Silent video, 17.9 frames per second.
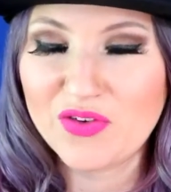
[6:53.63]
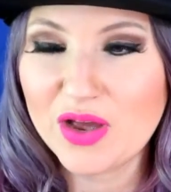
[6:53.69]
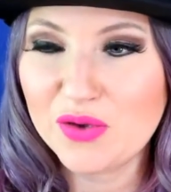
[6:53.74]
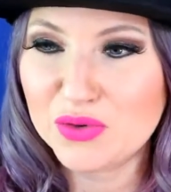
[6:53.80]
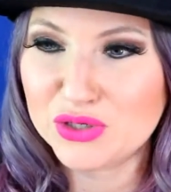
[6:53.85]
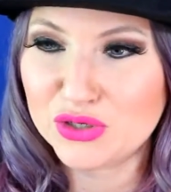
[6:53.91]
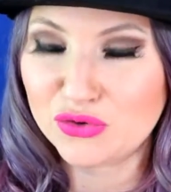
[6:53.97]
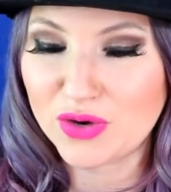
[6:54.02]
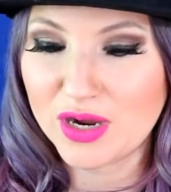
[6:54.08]
If
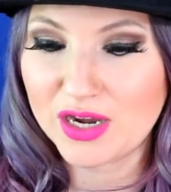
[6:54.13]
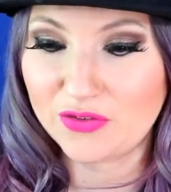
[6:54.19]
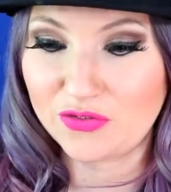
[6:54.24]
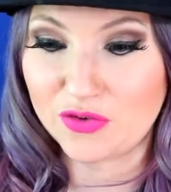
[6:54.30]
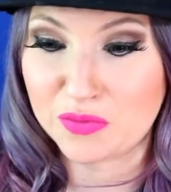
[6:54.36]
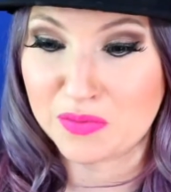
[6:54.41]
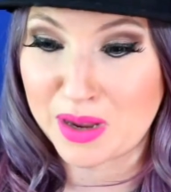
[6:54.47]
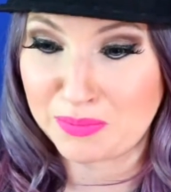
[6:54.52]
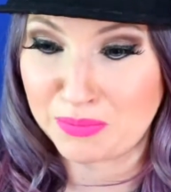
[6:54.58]
I were to grade
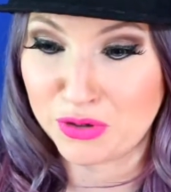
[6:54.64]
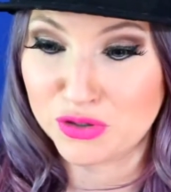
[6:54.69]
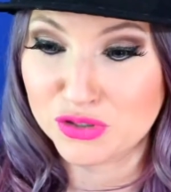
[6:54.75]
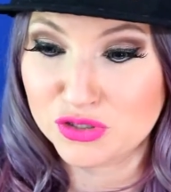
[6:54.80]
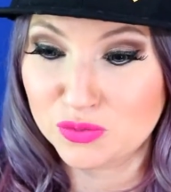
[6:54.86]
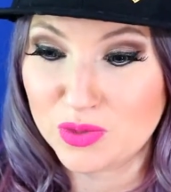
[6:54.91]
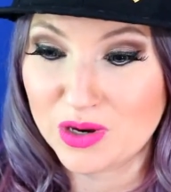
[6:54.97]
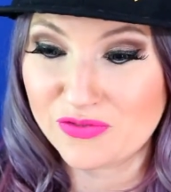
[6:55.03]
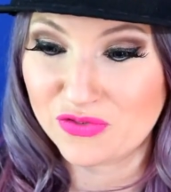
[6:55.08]
it for my
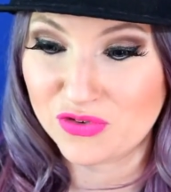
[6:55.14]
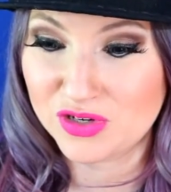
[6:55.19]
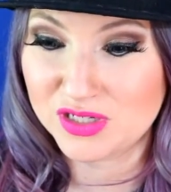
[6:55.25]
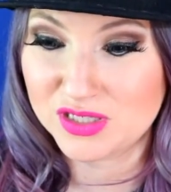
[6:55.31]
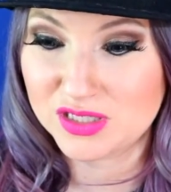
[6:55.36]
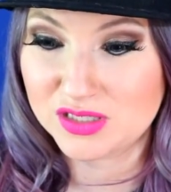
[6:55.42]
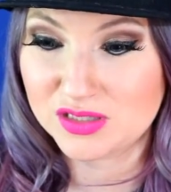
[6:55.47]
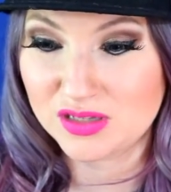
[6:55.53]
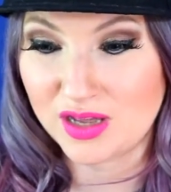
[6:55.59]
personal
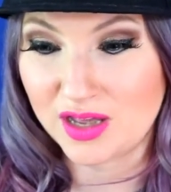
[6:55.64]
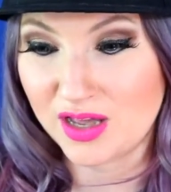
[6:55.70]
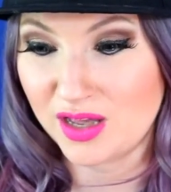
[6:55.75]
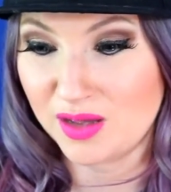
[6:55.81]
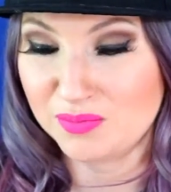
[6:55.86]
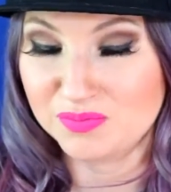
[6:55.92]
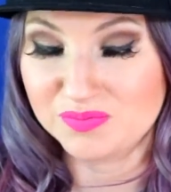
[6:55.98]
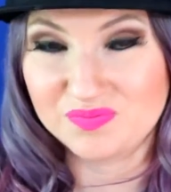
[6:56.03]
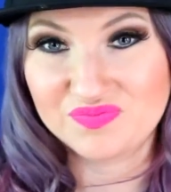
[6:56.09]
reference,
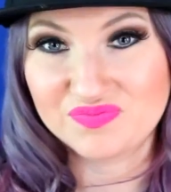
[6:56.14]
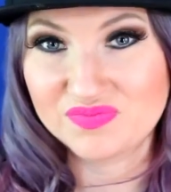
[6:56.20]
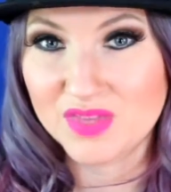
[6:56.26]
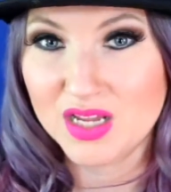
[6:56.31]
um,